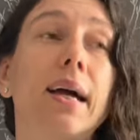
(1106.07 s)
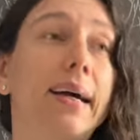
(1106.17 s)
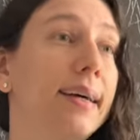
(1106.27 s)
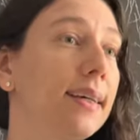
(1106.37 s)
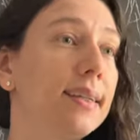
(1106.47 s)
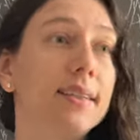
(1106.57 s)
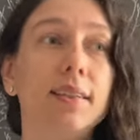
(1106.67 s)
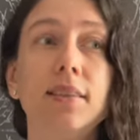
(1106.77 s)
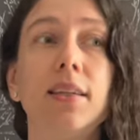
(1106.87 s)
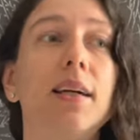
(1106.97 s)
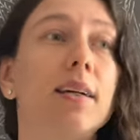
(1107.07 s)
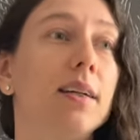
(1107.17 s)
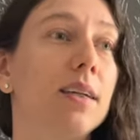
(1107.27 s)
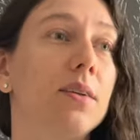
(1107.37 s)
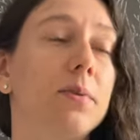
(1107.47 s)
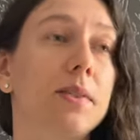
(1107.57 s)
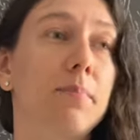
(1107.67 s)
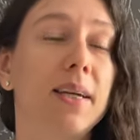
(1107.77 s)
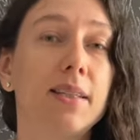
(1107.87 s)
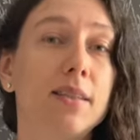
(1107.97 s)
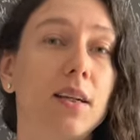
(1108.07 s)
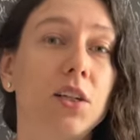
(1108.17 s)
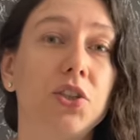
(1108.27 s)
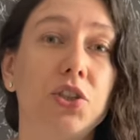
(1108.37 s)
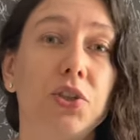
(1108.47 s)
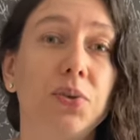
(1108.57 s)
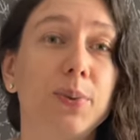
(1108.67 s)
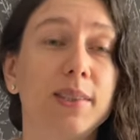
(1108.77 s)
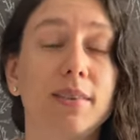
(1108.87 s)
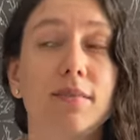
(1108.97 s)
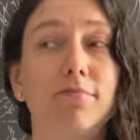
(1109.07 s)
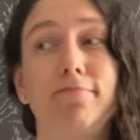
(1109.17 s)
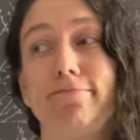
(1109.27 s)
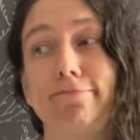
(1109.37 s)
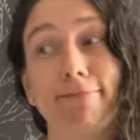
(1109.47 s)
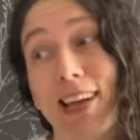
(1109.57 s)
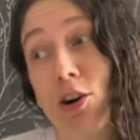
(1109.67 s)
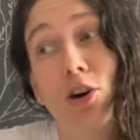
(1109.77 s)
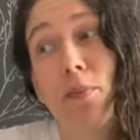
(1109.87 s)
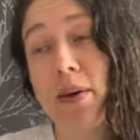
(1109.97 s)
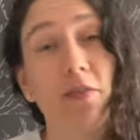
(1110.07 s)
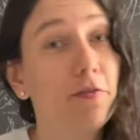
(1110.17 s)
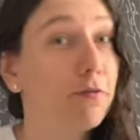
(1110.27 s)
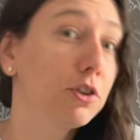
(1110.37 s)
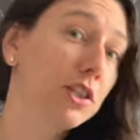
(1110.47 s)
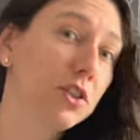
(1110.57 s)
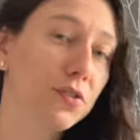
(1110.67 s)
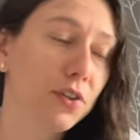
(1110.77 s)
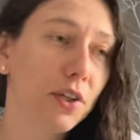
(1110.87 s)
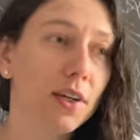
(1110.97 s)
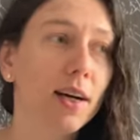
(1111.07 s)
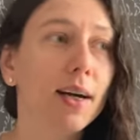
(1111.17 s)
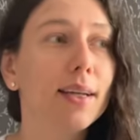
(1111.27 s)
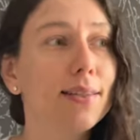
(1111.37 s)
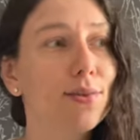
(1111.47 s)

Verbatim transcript: And yeah, it was the best I could do, and I got a bit of footage for you guys.